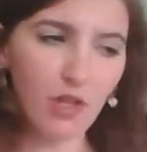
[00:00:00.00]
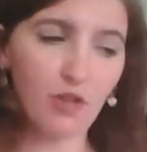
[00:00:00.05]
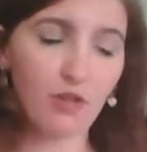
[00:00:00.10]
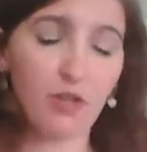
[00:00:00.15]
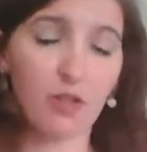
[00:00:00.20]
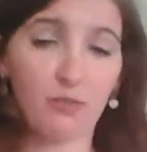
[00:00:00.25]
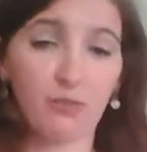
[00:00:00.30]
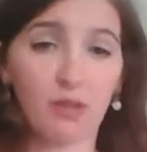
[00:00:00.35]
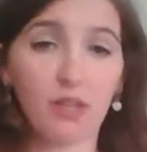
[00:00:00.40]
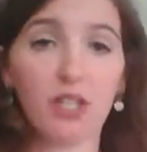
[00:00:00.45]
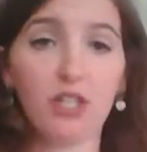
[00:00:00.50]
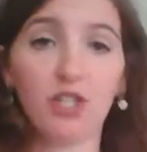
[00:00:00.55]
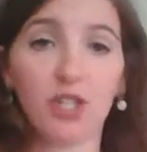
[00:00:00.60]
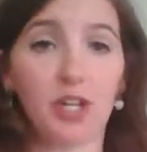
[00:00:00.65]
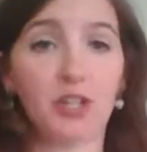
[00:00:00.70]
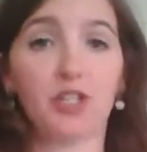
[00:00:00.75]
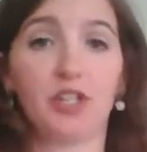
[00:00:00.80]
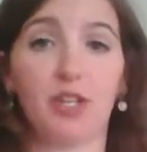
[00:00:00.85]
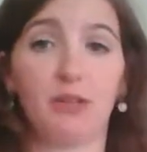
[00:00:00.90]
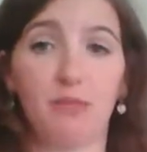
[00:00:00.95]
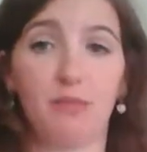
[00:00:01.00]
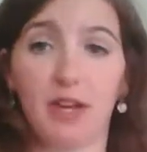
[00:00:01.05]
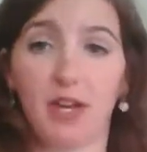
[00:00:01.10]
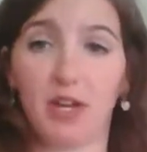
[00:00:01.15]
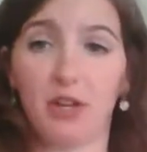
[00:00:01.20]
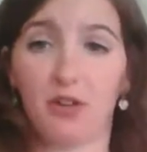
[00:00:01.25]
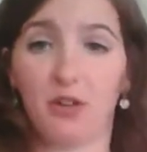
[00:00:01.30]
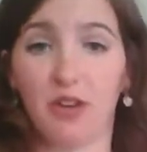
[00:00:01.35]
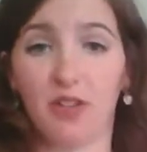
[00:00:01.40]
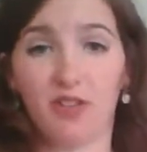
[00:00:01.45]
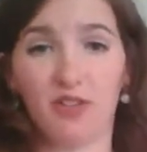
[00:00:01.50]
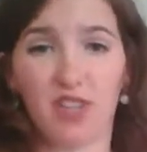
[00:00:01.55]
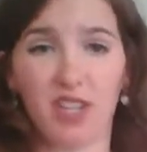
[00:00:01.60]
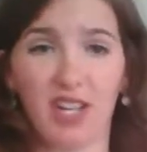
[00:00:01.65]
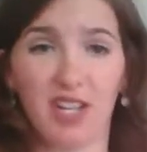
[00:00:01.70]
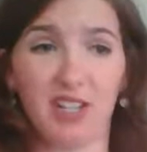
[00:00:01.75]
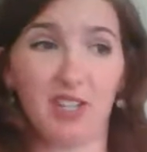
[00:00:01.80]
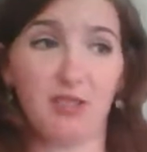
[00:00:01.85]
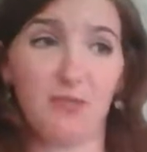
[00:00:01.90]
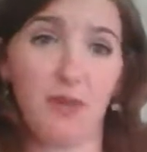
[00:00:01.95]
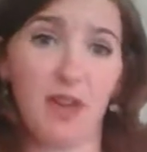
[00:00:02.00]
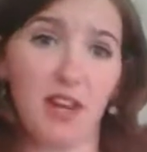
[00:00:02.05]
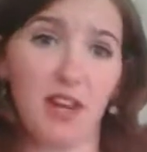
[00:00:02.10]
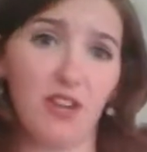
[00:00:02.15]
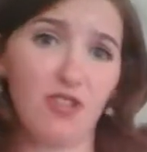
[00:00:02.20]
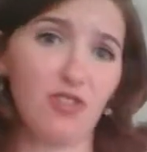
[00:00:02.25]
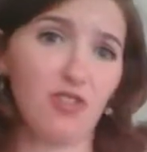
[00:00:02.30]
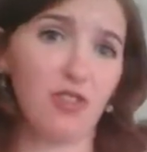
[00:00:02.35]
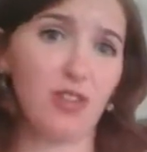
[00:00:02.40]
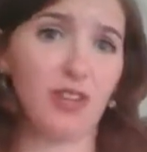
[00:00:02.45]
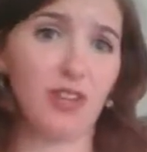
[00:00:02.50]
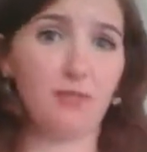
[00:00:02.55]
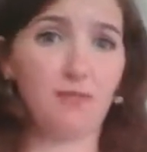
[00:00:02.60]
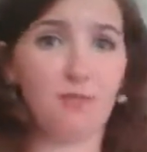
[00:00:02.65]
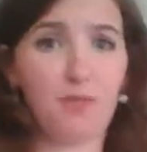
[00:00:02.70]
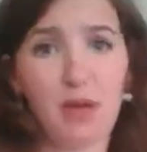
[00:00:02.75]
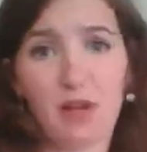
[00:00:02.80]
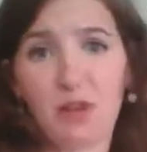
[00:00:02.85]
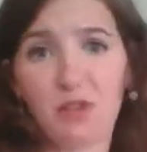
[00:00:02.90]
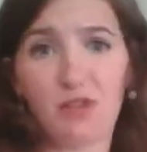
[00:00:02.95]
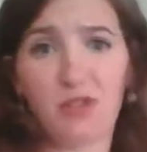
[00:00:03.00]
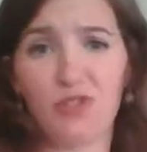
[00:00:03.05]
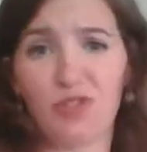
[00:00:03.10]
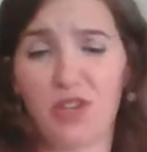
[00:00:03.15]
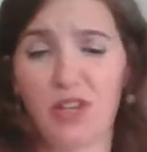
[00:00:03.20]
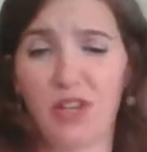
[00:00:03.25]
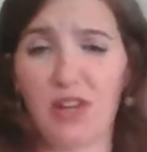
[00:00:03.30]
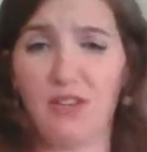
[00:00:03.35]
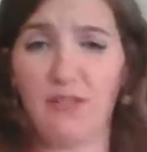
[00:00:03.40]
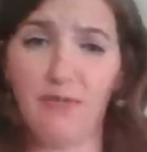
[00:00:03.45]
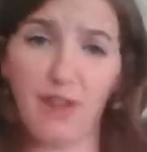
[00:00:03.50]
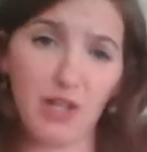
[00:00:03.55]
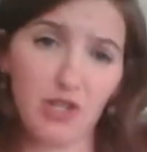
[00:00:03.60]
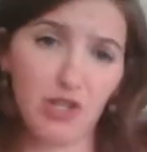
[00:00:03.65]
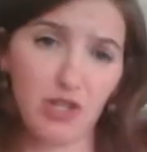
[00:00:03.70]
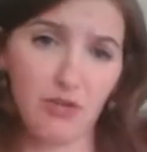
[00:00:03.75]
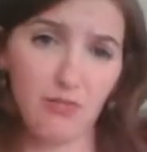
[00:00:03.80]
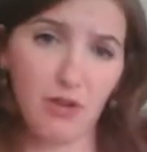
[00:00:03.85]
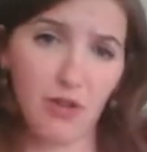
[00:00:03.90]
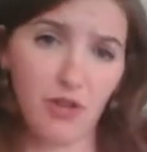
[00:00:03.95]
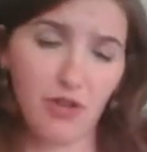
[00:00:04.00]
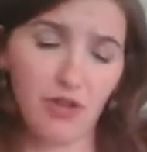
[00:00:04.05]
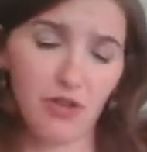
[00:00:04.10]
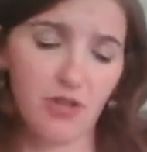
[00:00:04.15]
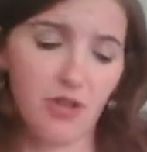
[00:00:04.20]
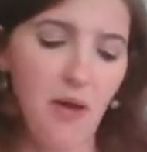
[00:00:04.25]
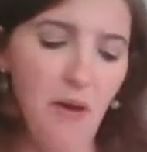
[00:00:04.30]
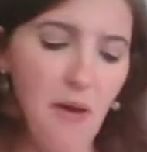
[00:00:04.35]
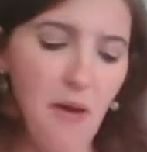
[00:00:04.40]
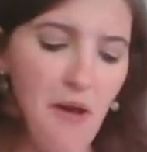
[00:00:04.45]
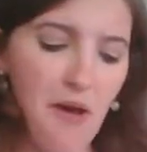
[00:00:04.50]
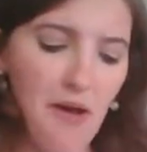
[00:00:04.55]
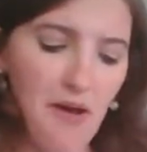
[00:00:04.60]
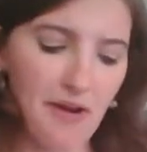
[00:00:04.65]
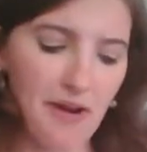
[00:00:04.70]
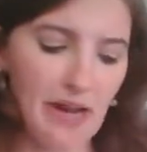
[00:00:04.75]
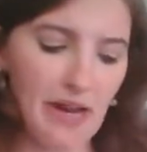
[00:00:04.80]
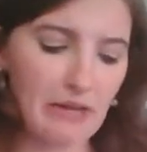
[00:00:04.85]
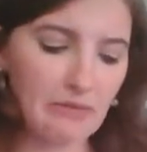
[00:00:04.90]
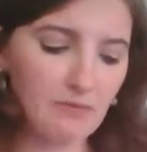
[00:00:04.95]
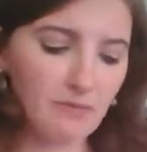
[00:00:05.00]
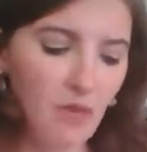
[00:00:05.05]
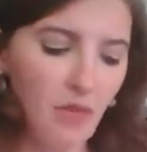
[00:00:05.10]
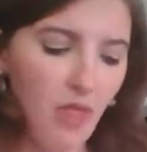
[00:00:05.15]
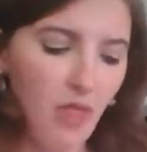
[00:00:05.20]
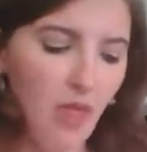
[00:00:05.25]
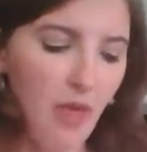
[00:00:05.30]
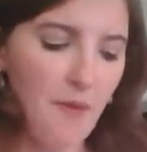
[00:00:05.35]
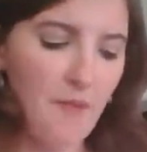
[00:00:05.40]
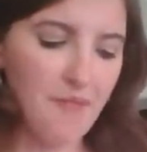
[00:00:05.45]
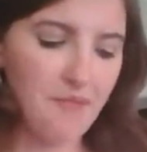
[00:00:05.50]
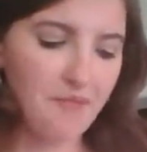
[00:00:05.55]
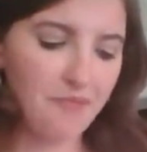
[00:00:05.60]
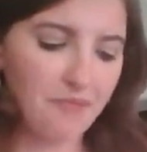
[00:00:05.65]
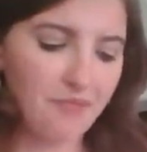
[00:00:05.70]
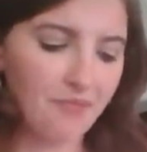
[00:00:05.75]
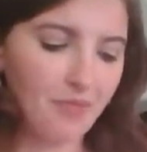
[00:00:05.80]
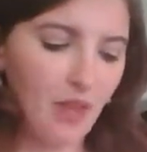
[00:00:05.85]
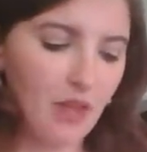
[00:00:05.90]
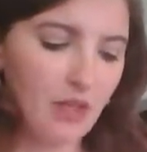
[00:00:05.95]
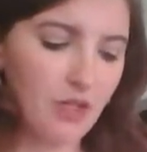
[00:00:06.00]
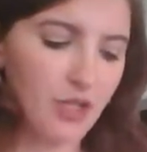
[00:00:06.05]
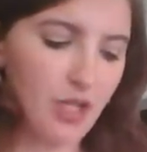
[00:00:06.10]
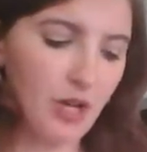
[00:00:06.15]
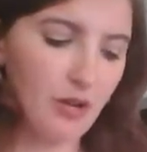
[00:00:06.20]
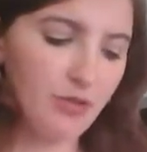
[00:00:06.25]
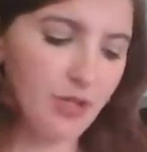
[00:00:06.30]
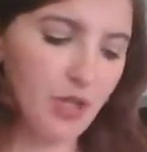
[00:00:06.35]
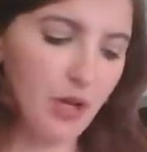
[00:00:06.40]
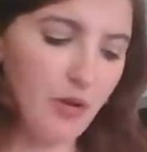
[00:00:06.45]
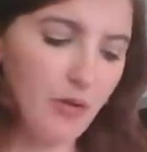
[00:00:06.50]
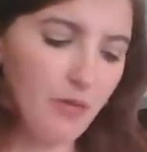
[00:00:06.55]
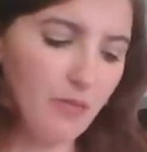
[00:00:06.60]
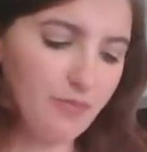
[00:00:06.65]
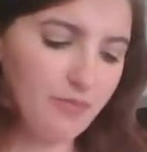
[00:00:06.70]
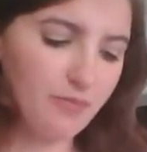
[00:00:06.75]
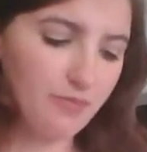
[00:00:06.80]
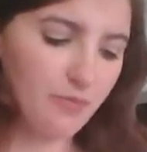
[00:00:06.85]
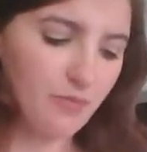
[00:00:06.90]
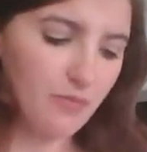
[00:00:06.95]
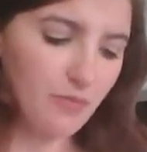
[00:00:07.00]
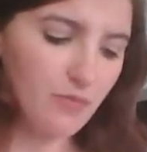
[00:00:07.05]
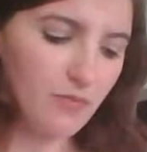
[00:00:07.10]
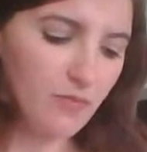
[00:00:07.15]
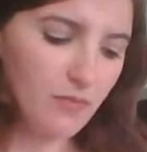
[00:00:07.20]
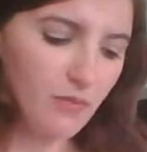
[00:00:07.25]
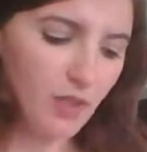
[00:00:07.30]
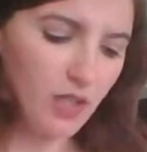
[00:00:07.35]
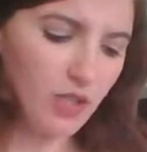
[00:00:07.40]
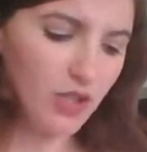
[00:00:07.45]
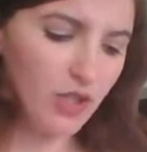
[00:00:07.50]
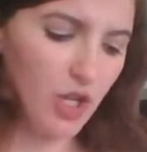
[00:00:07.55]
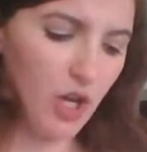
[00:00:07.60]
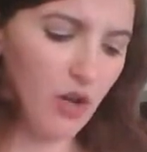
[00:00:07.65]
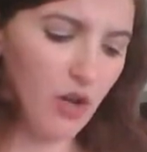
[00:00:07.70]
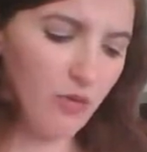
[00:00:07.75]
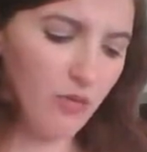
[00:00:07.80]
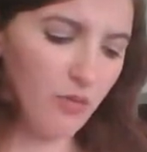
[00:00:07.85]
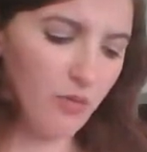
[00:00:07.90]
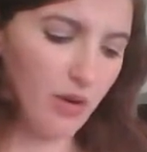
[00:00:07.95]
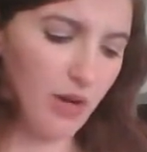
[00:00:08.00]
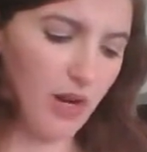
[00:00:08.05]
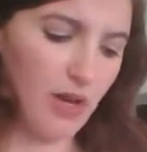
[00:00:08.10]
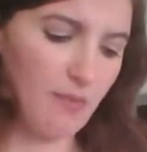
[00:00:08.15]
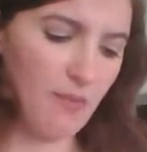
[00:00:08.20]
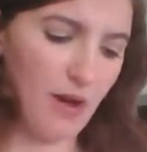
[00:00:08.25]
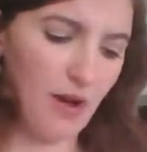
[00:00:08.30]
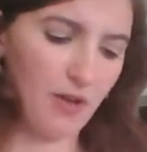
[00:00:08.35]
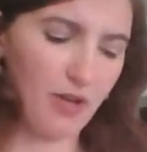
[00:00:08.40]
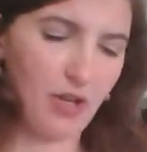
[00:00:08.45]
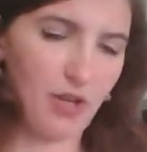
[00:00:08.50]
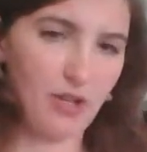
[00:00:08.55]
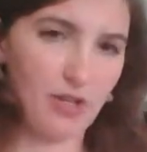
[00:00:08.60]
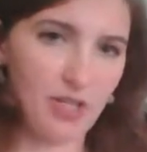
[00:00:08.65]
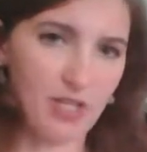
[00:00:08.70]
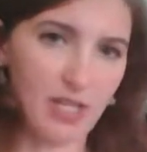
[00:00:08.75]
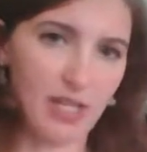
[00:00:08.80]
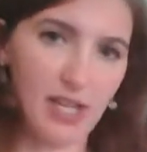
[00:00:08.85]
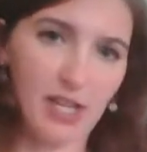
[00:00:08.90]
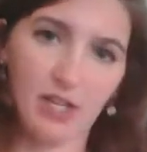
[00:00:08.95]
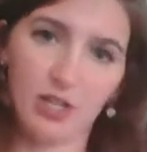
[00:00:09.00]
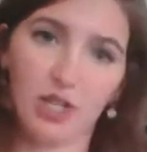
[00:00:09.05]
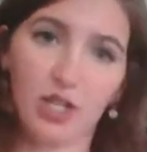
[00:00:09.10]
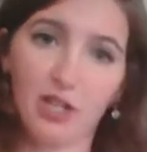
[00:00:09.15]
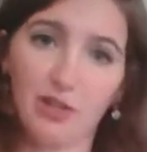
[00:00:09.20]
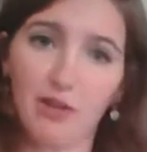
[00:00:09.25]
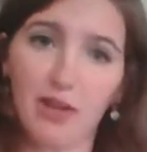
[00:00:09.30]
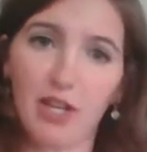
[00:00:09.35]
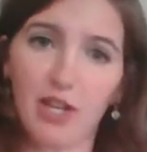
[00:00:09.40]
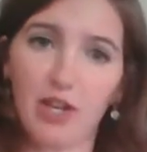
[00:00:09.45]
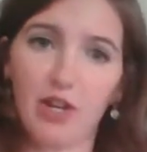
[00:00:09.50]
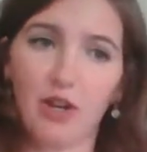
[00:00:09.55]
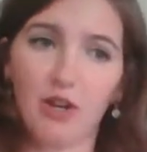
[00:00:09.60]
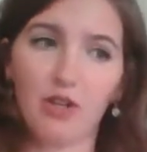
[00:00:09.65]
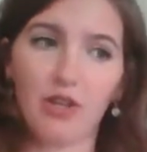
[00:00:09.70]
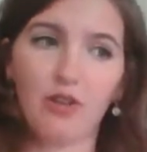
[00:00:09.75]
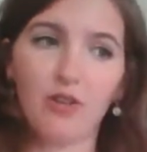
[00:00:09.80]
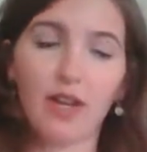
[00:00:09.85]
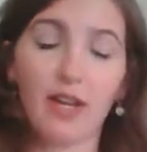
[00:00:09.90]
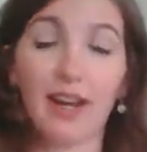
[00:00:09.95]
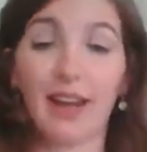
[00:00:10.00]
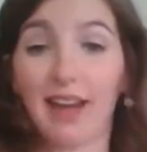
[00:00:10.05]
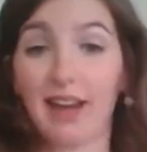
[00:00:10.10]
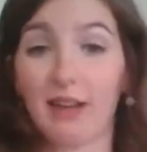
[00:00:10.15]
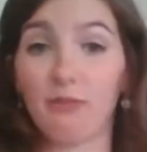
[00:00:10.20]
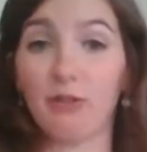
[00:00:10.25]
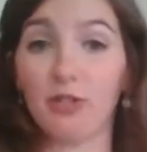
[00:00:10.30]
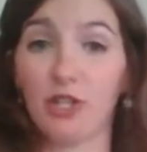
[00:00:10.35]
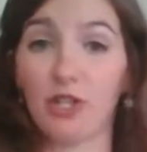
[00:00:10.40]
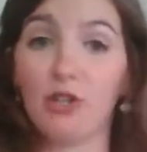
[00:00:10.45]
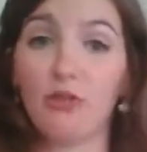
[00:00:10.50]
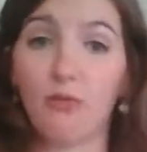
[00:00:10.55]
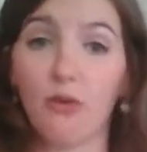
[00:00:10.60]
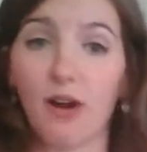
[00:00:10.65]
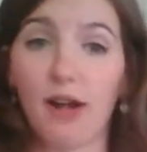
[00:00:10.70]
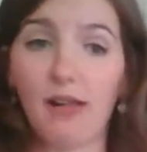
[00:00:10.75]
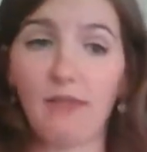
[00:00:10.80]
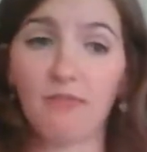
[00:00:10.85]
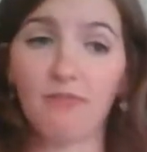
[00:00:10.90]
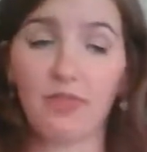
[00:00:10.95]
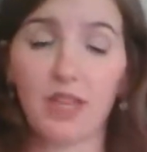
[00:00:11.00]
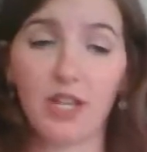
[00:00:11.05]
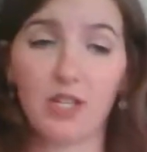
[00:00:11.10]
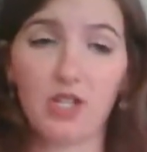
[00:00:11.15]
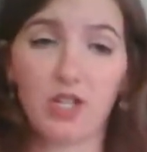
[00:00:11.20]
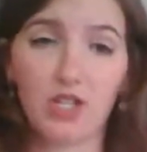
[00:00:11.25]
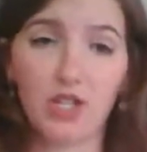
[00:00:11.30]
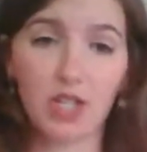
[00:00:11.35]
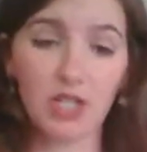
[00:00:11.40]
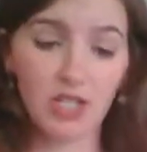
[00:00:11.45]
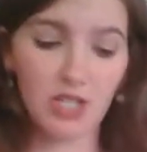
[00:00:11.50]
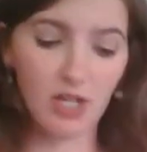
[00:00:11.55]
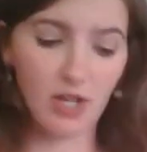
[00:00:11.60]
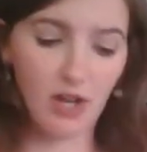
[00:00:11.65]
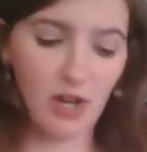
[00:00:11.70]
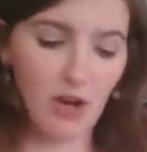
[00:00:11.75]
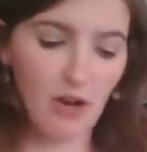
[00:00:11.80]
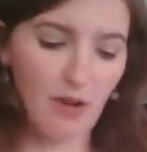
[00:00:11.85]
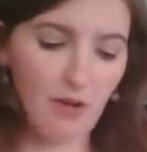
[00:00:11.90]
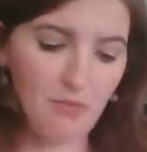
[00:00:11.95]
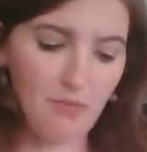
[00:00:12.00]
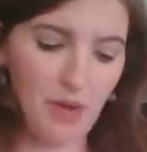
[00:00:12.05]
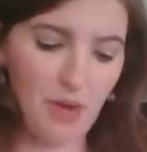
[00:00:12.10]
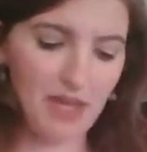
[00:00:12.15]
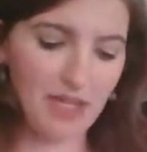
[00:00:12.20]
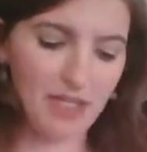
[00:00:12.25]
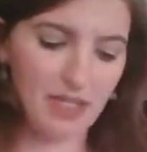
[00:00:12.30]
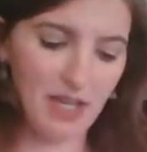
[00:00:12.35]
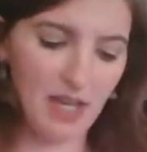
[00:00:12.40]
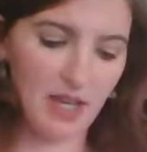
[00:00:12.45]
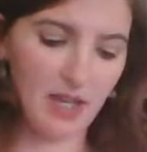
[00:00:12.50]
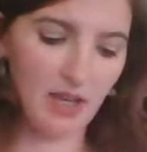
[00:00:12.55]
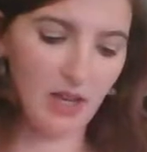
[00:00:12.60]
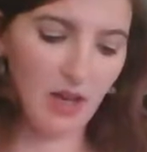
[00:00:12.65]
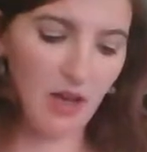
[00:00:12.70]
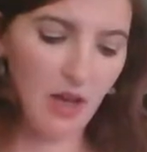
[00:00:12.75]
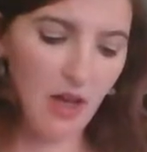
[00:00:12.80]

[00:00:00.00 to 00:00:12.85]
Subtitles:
can really change it and make it your own. You can add tomatoes. You can add pickles. You can add vegetables. All right. So don't worry about, sticking to it. You can add what you want. It's just, a basic,